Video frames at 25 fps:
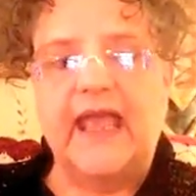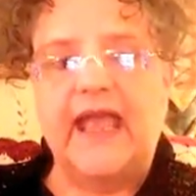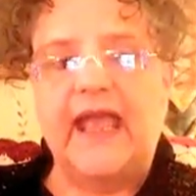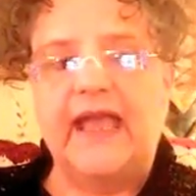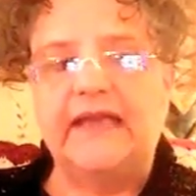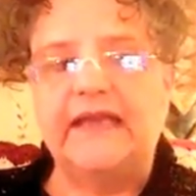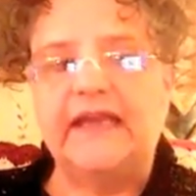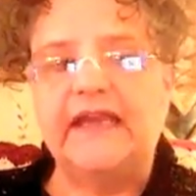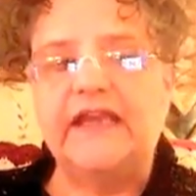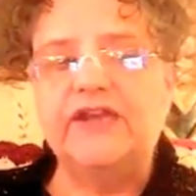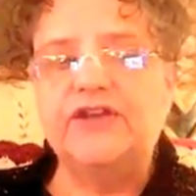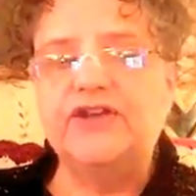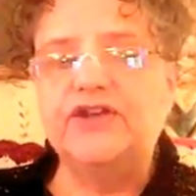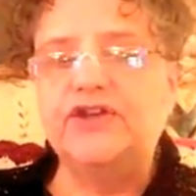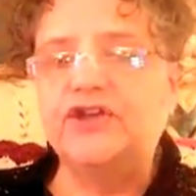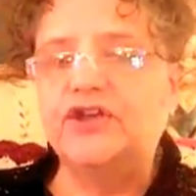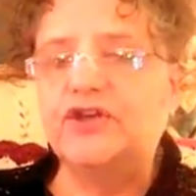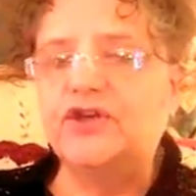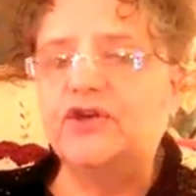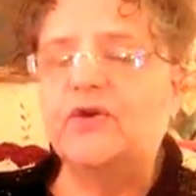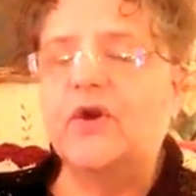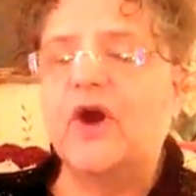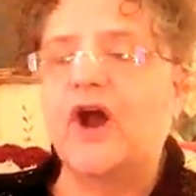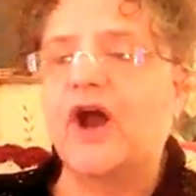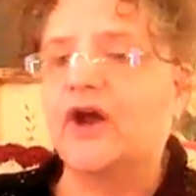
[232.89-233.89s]
And he
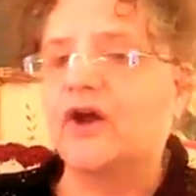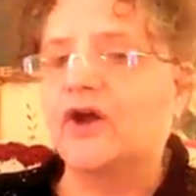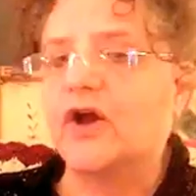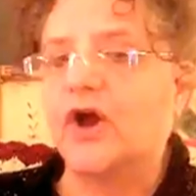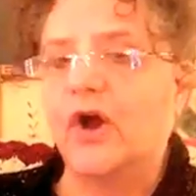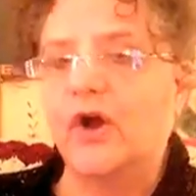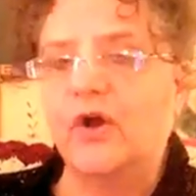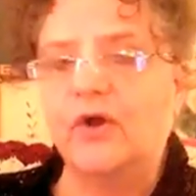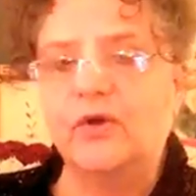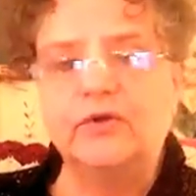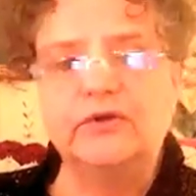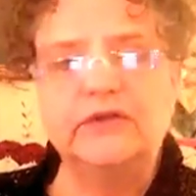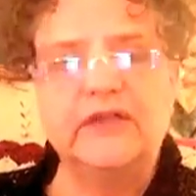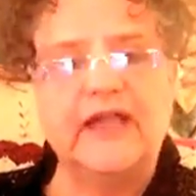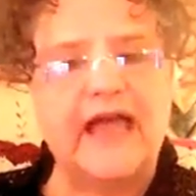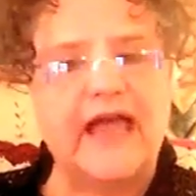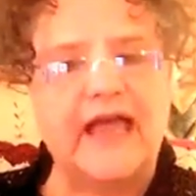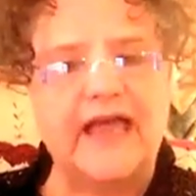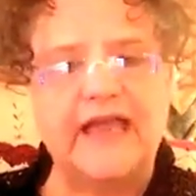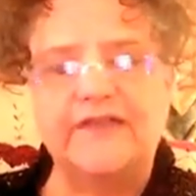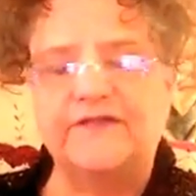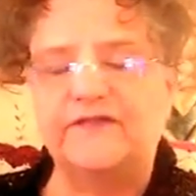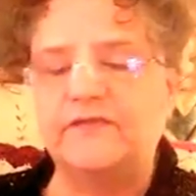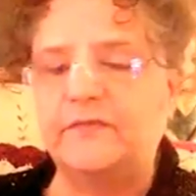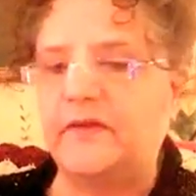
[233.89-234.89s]
knew our whole
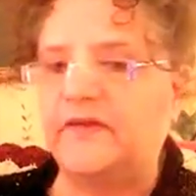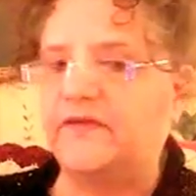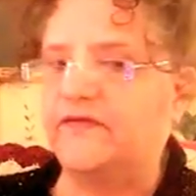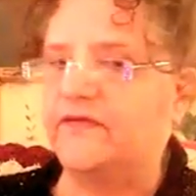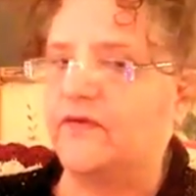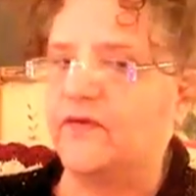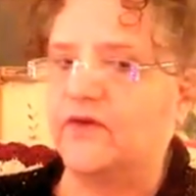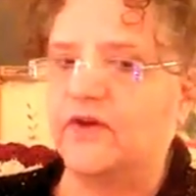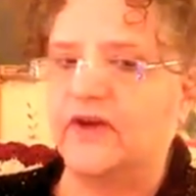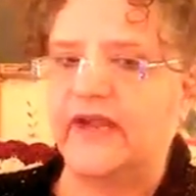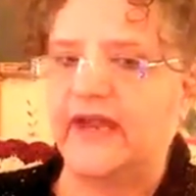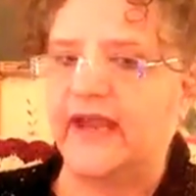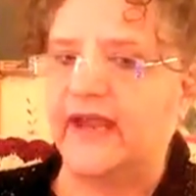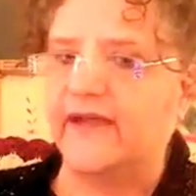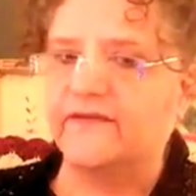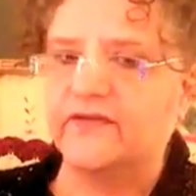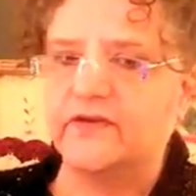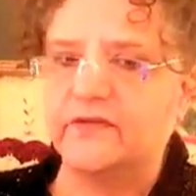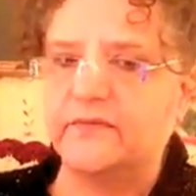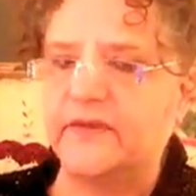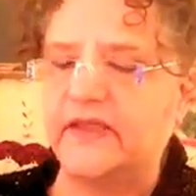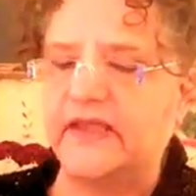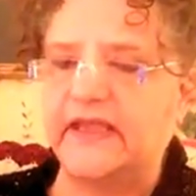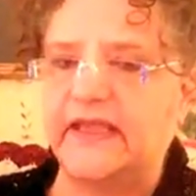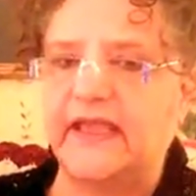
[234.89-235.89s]
life before it
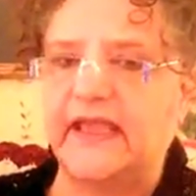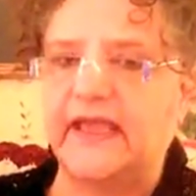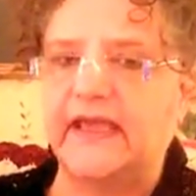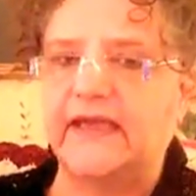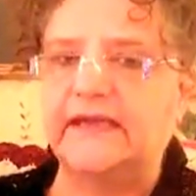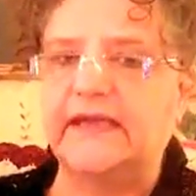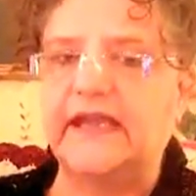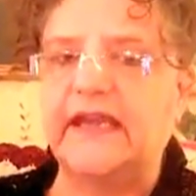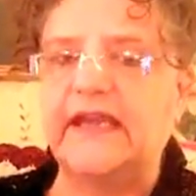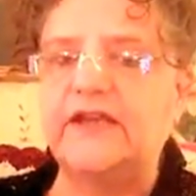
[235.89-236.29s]
ever began.